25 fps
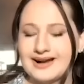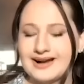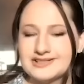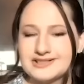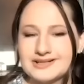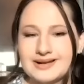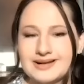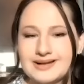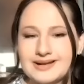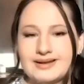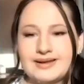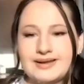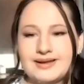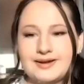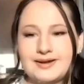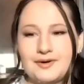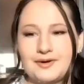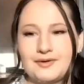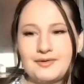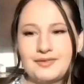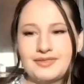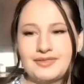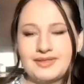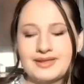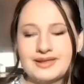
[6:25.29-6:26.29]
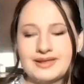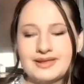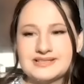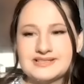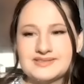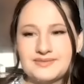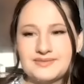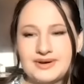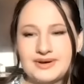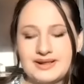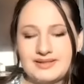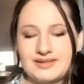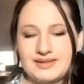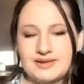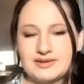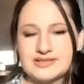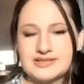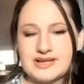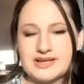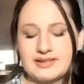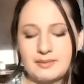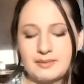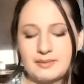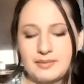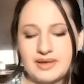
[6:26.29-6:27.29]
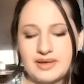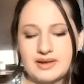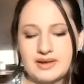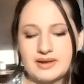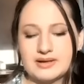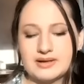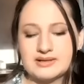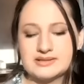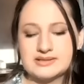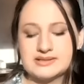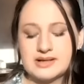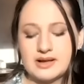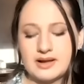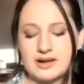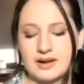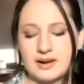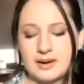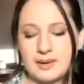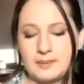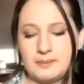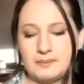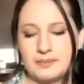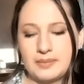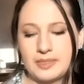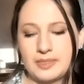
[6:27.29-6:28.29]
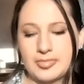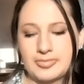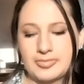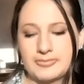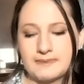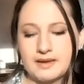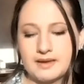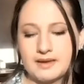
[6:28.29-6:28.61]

actually, you know, the, it's funny that you say that because um,